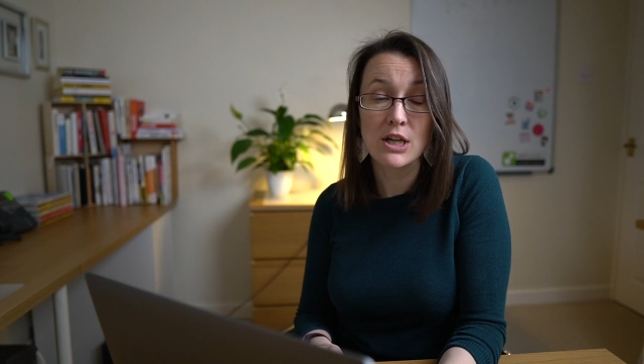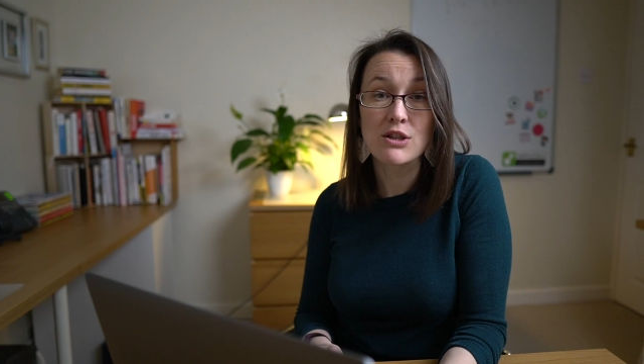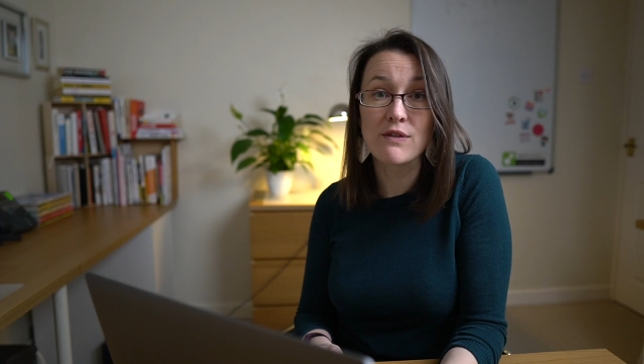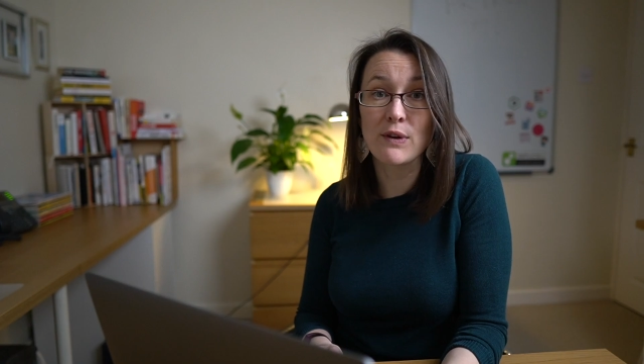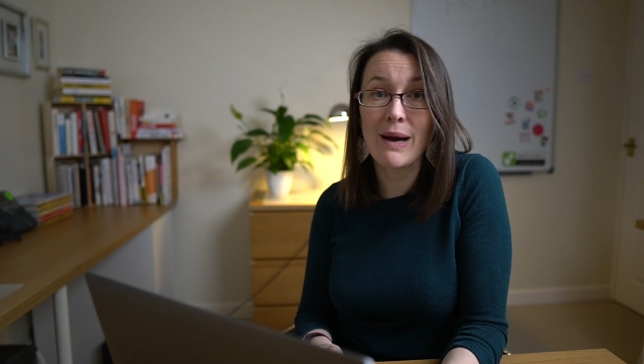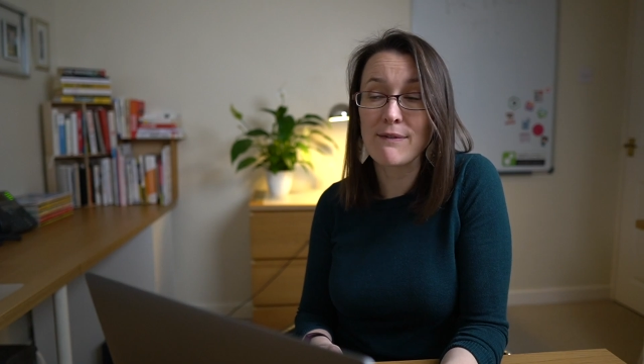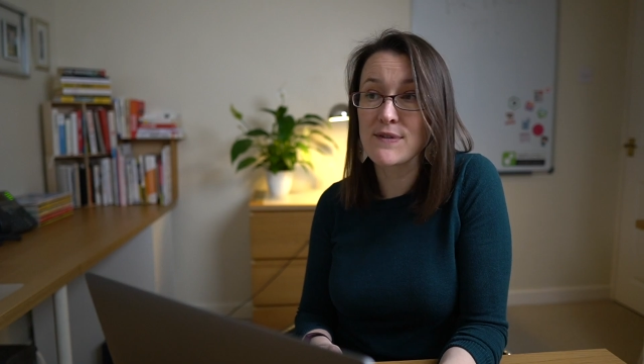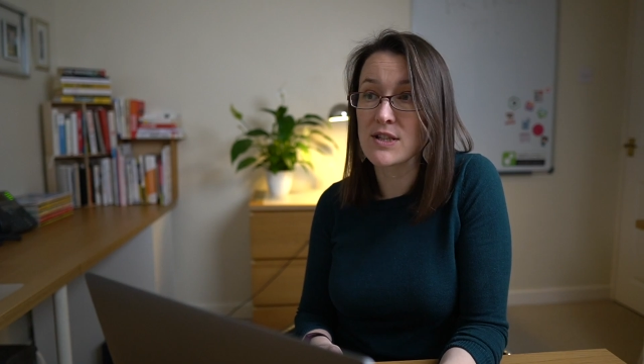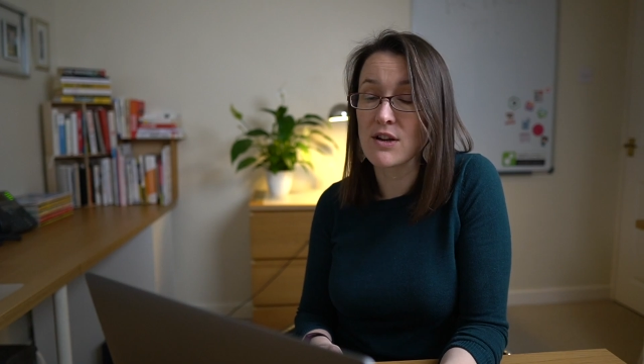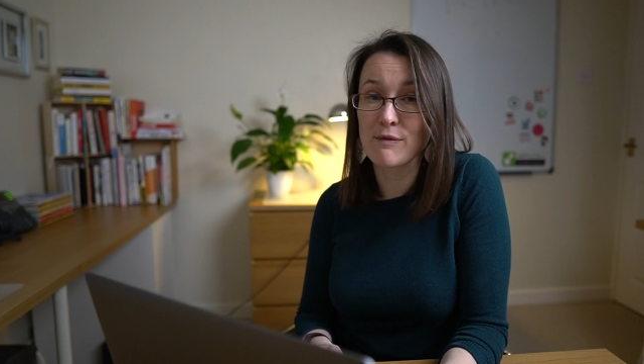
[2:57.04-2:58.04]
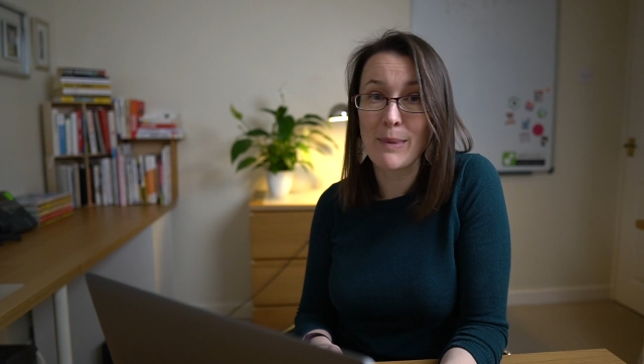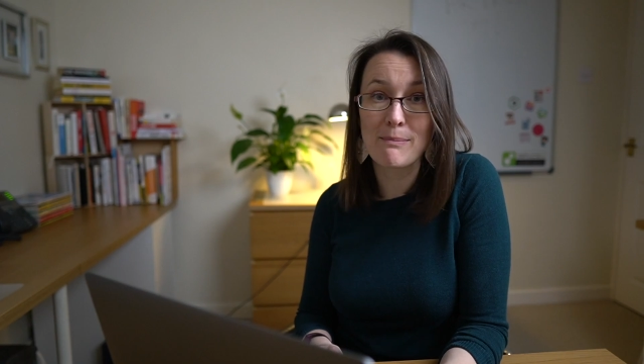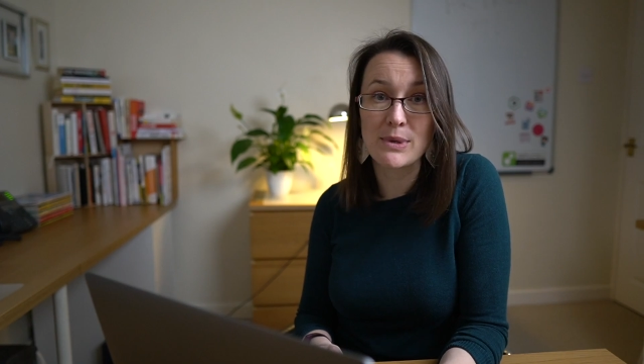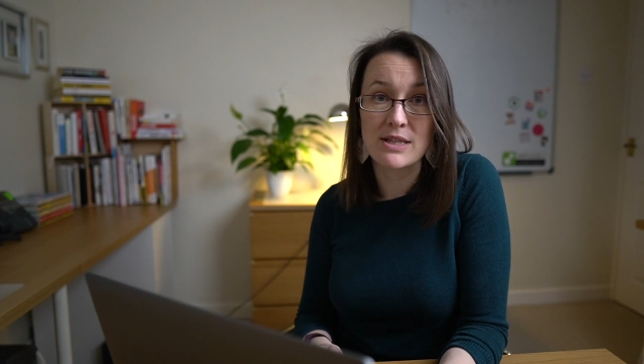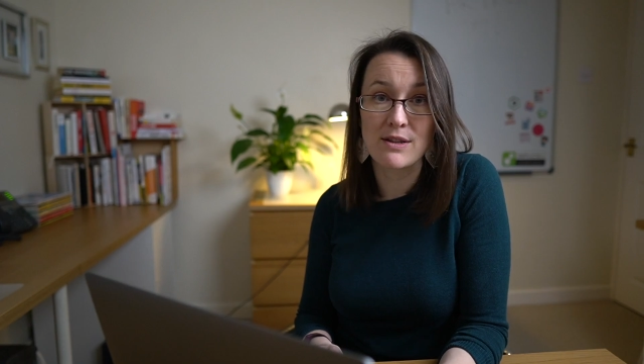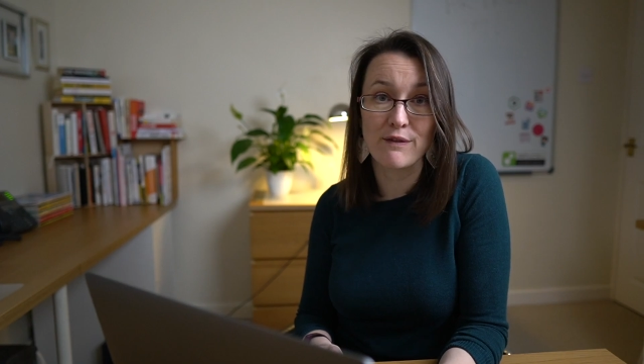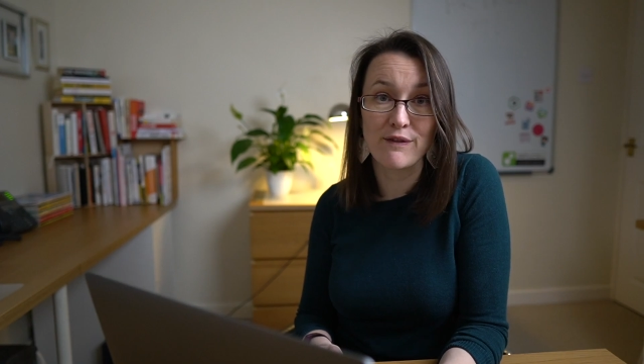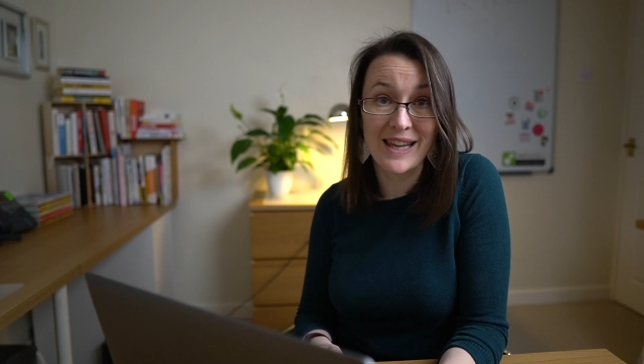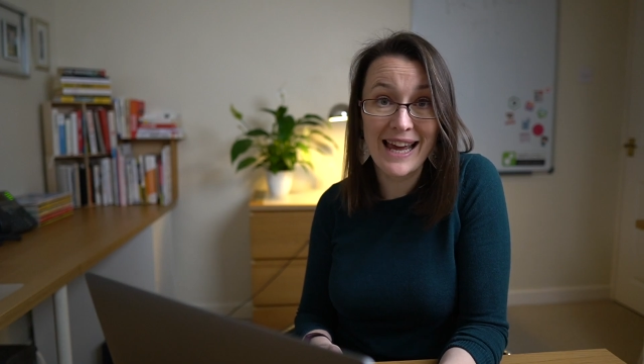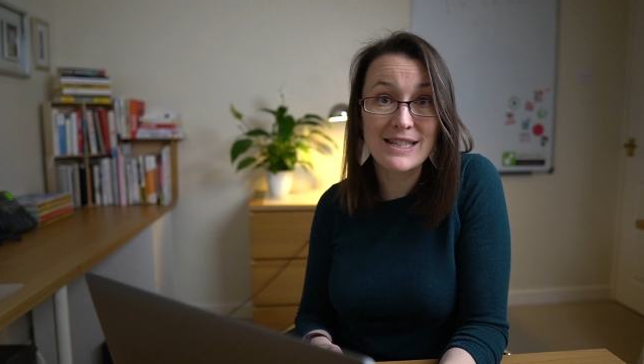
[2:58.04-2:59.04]
So if you have staff members that
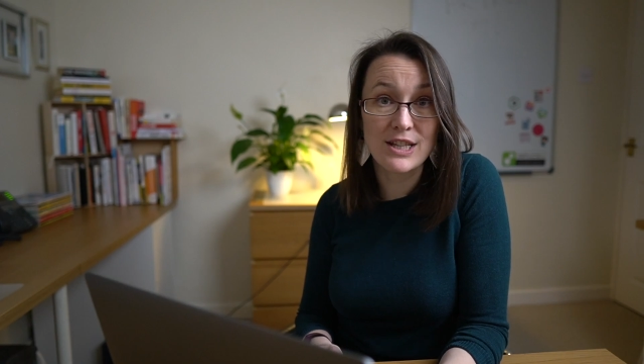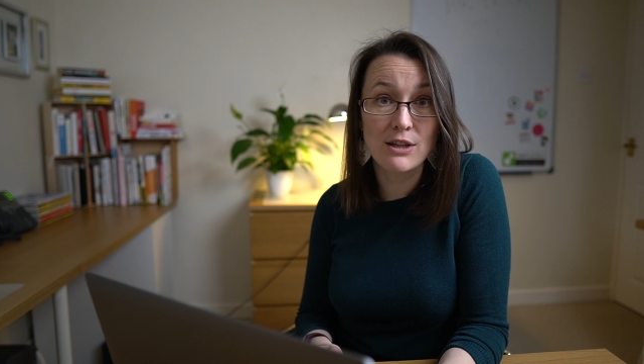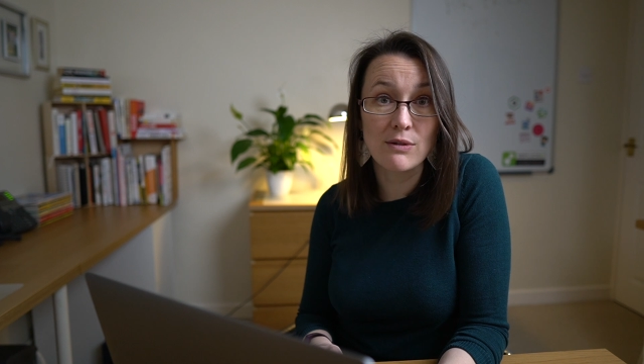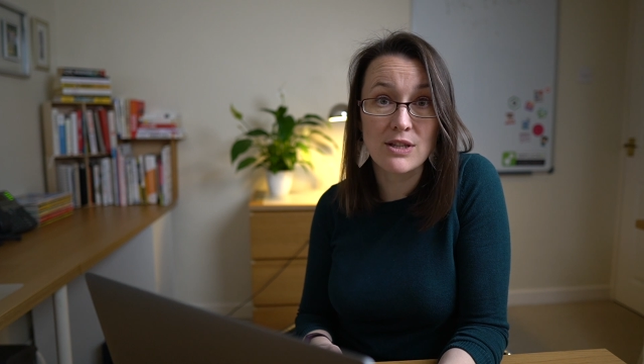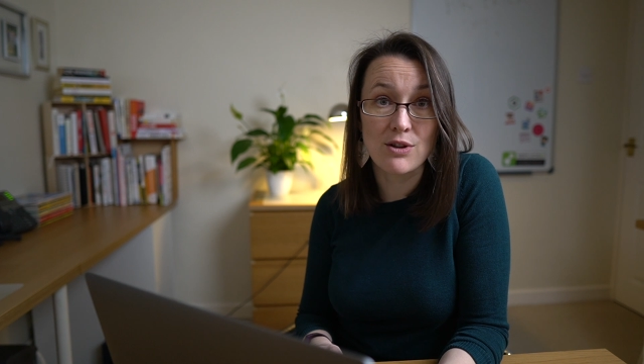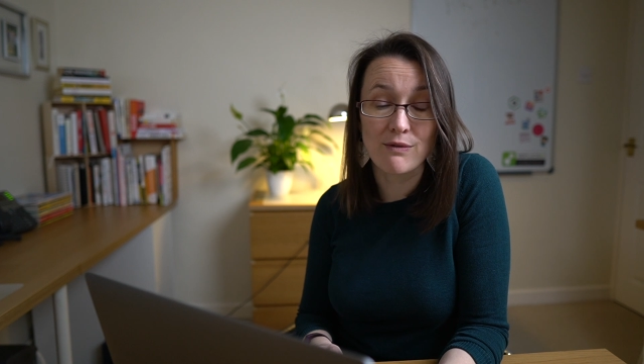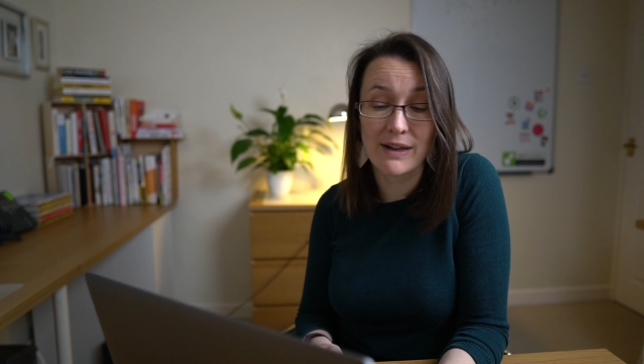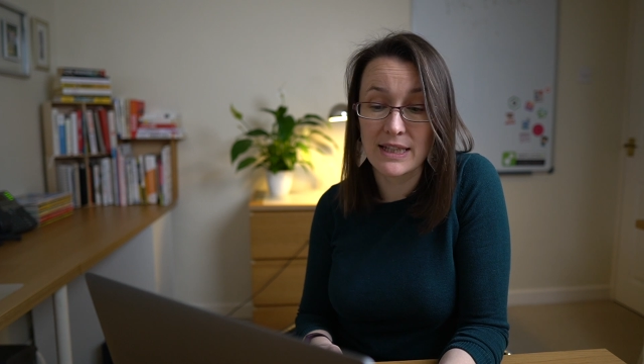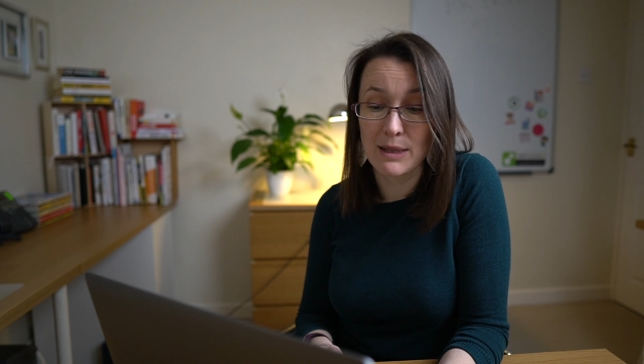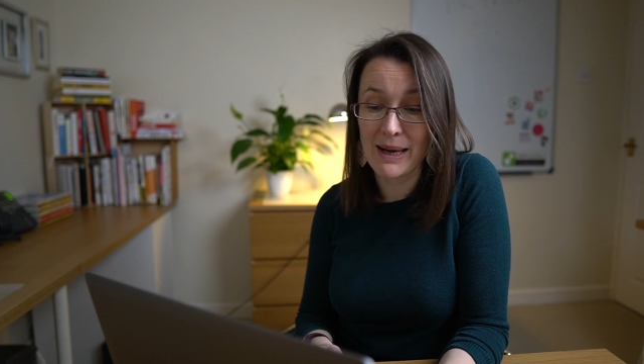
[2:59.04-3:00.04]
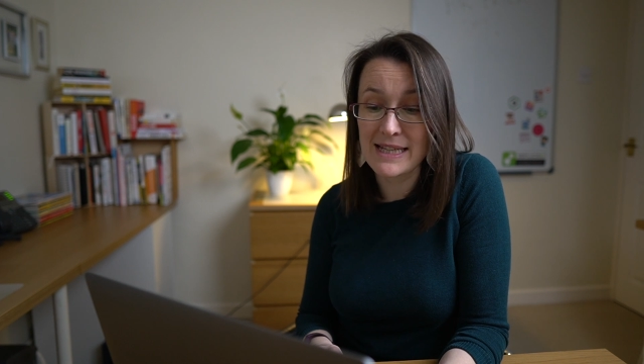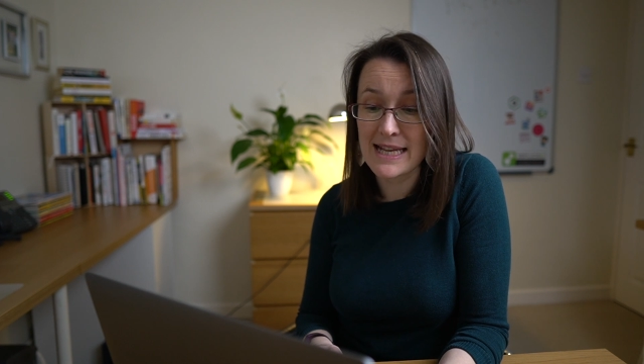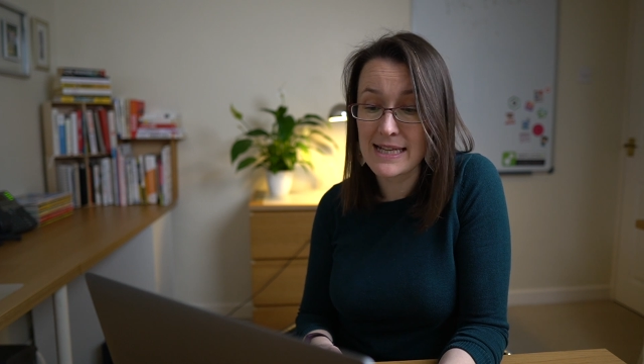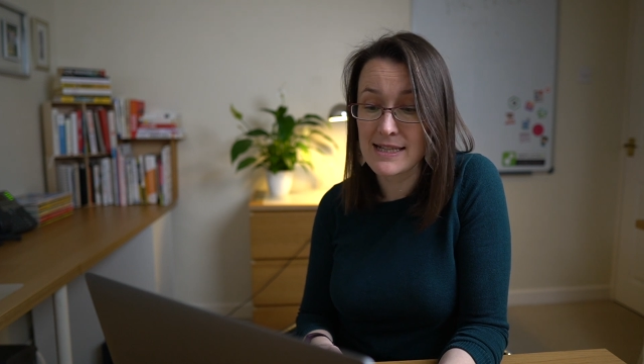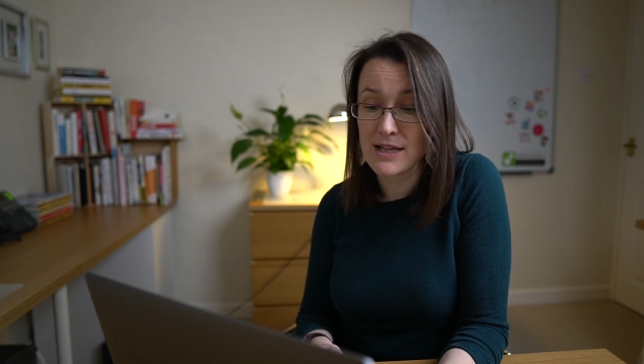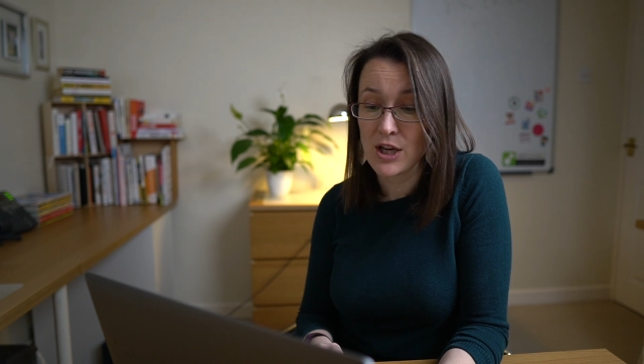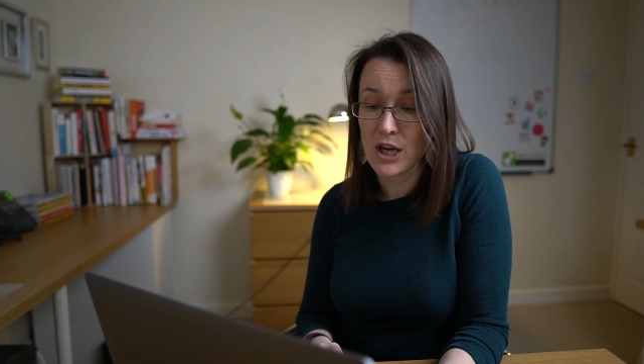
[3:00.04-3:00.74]
forget to do this on a regular basis,